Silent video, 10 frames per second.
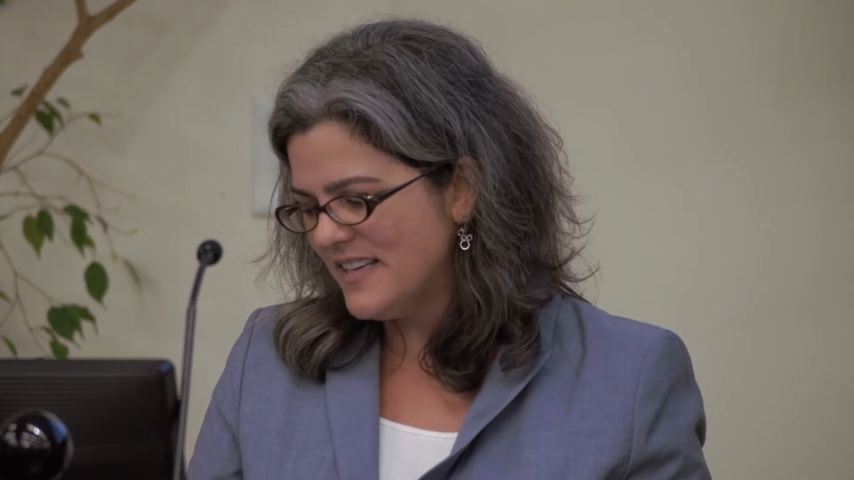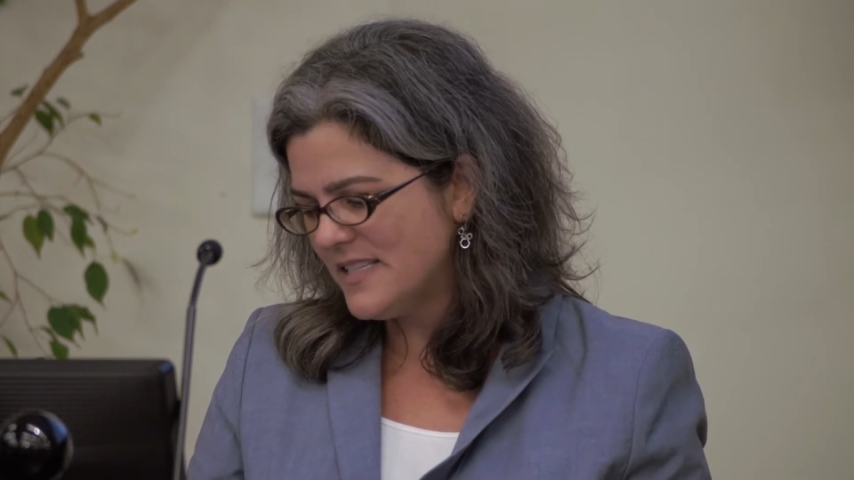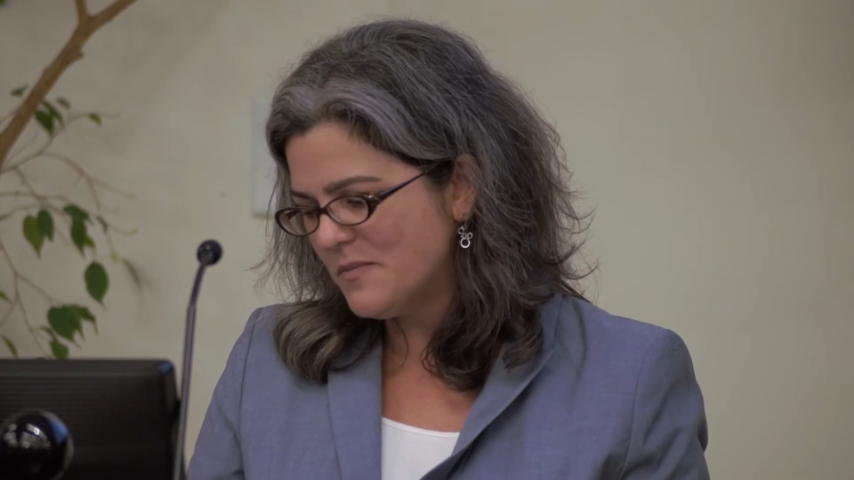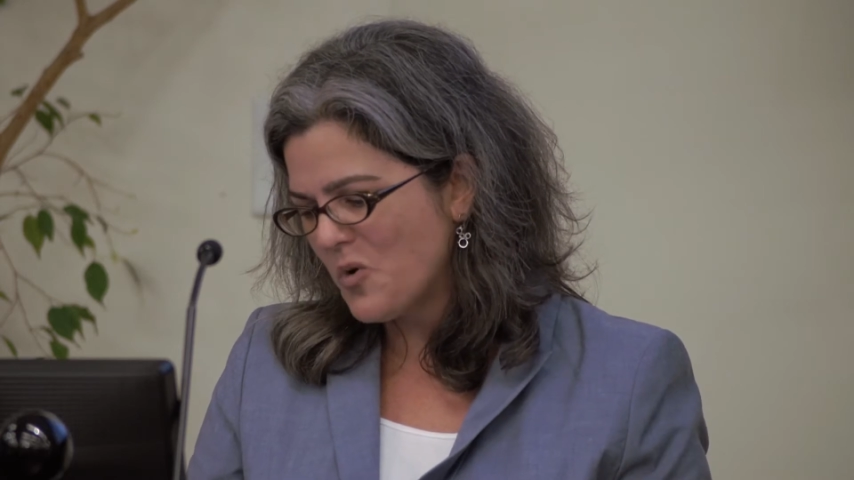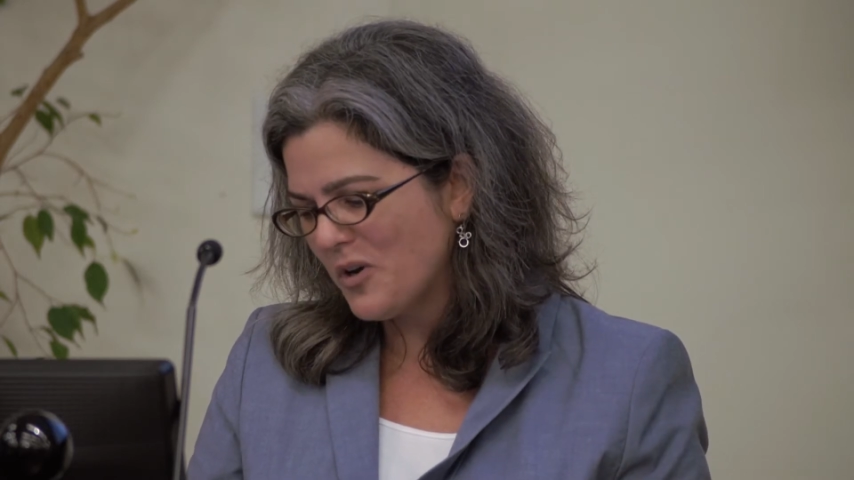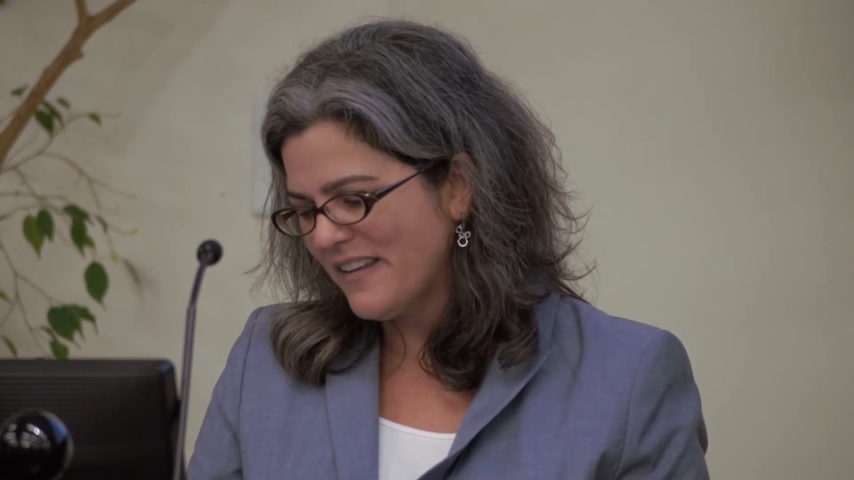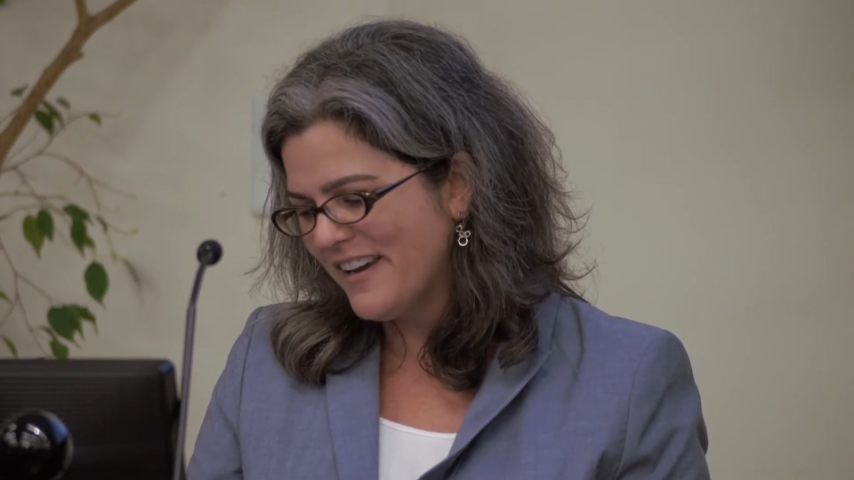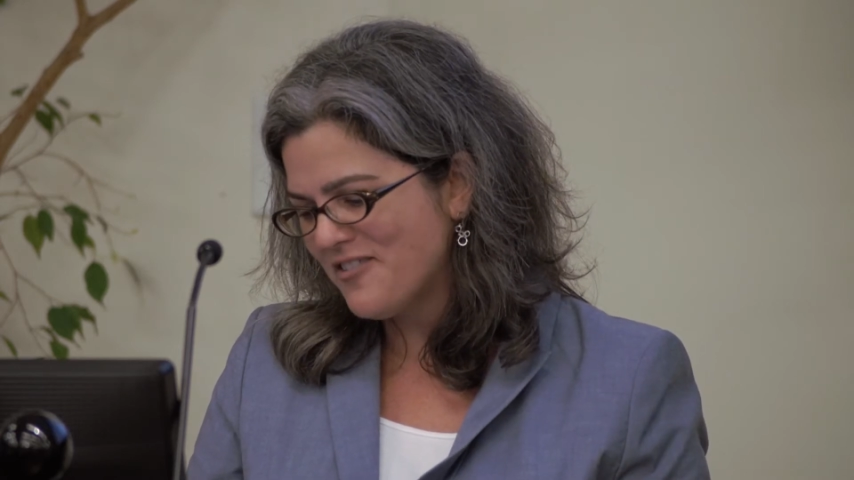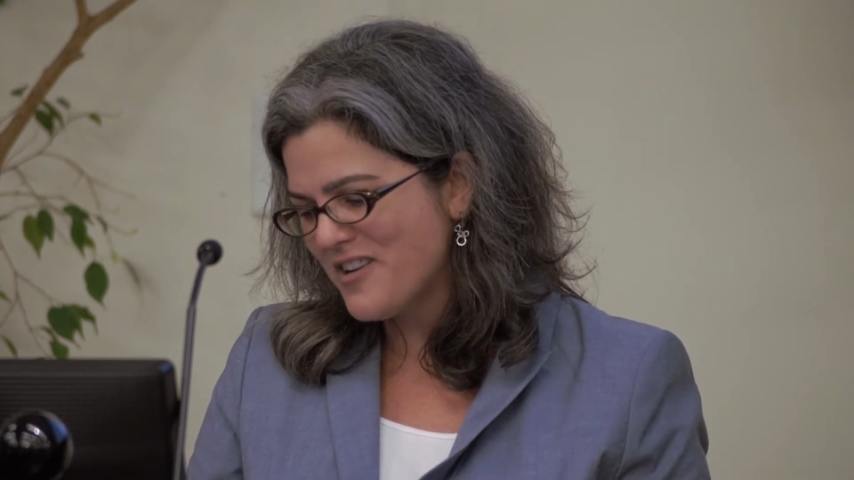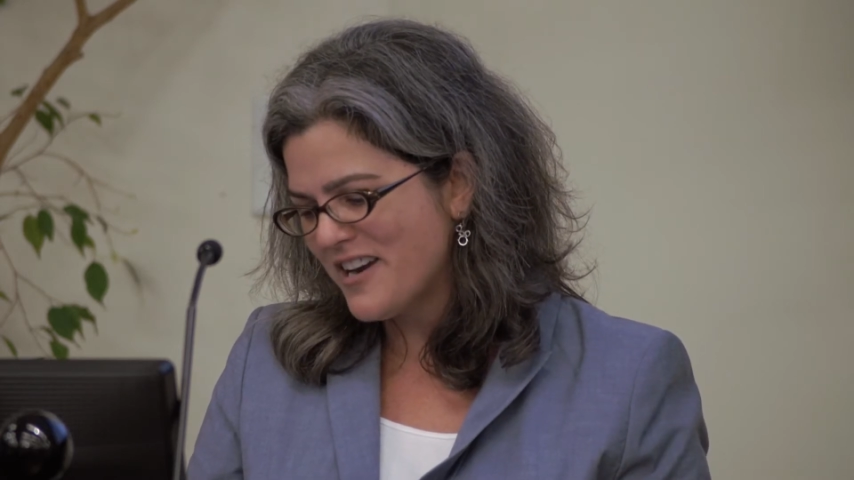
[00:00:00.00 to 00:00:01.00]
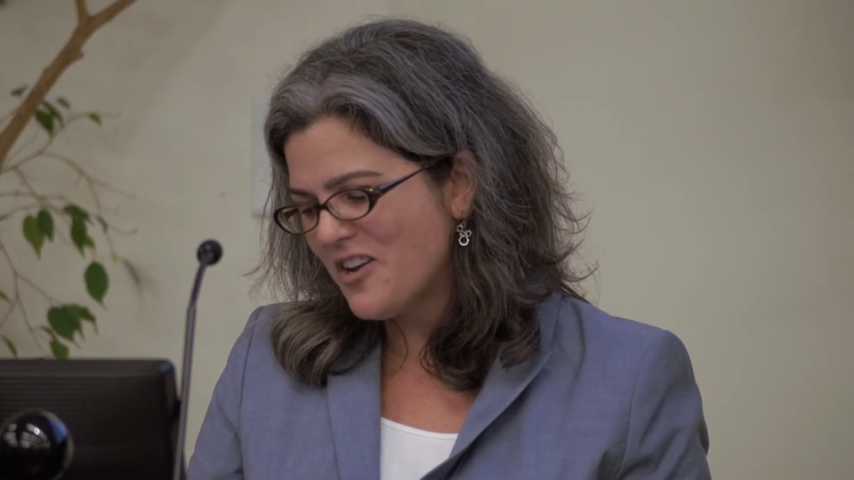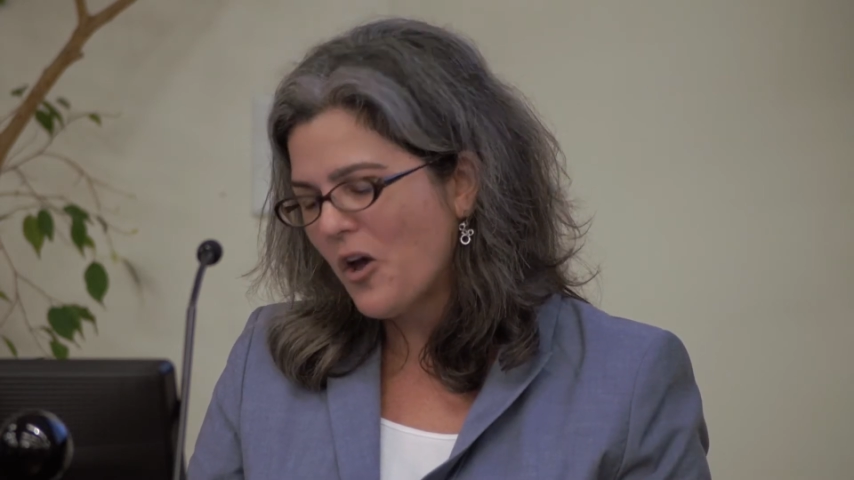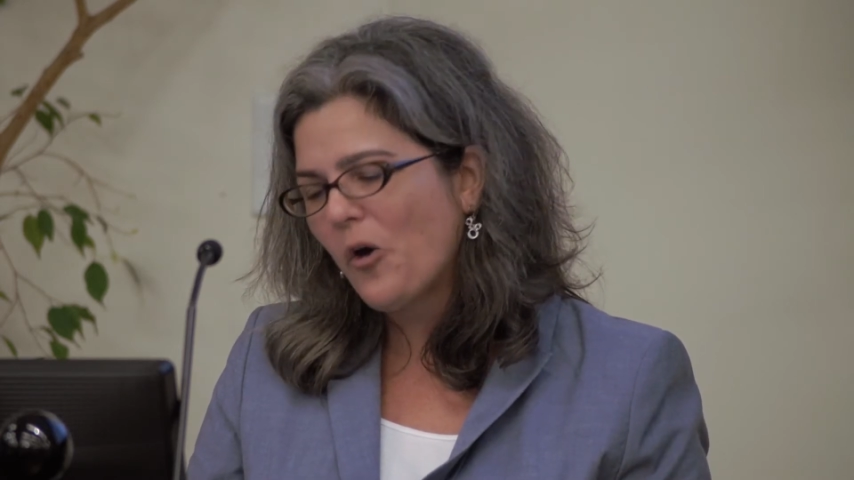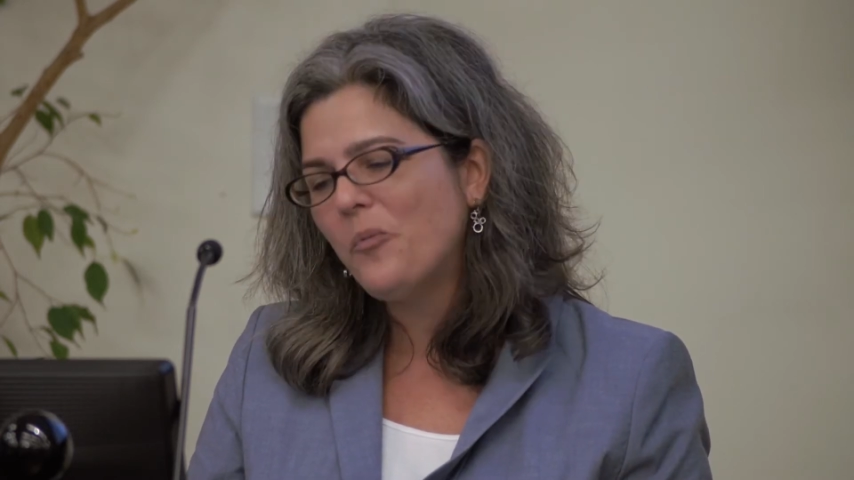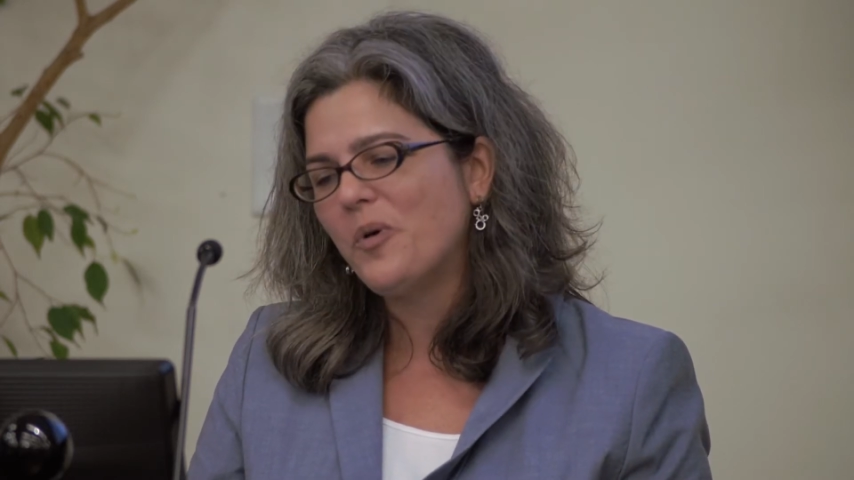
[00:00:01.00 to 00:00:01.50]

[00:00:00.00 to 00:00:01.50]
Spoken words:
this more later, I know,